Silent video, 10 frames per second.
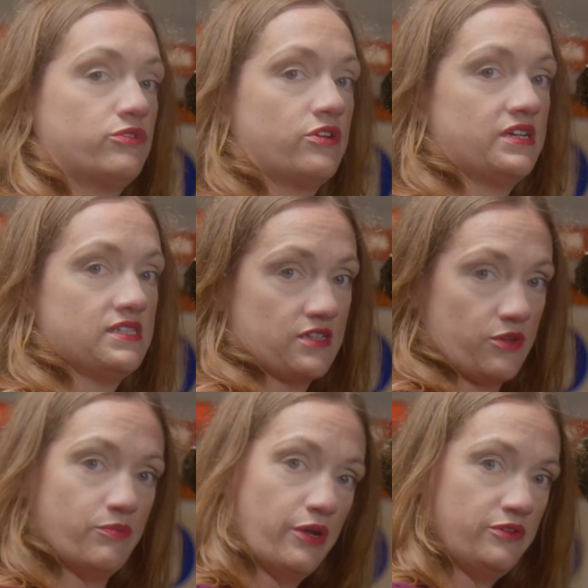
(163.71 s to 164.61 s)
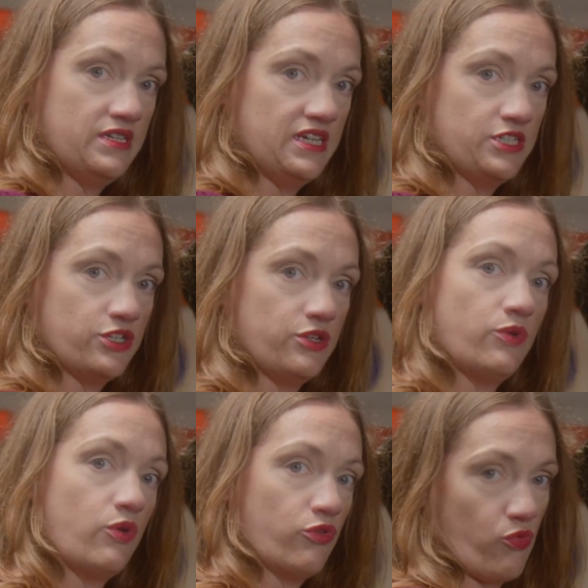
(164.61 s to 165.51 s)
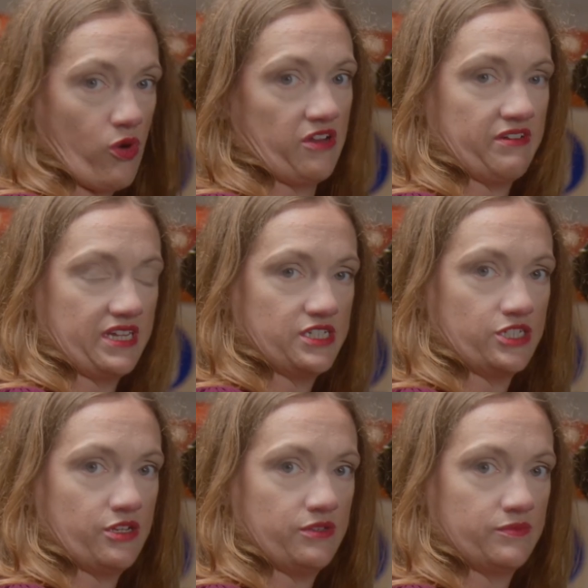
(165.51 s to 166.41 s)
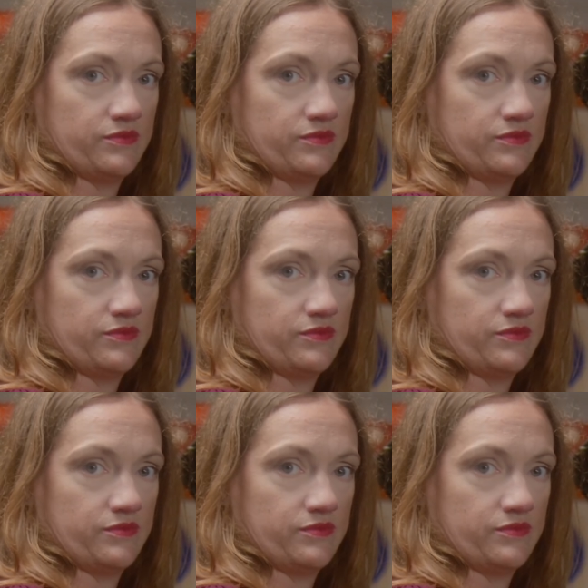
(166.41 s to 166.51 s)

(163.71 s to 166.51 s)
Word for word: or not it's a component issue or a wiring issue.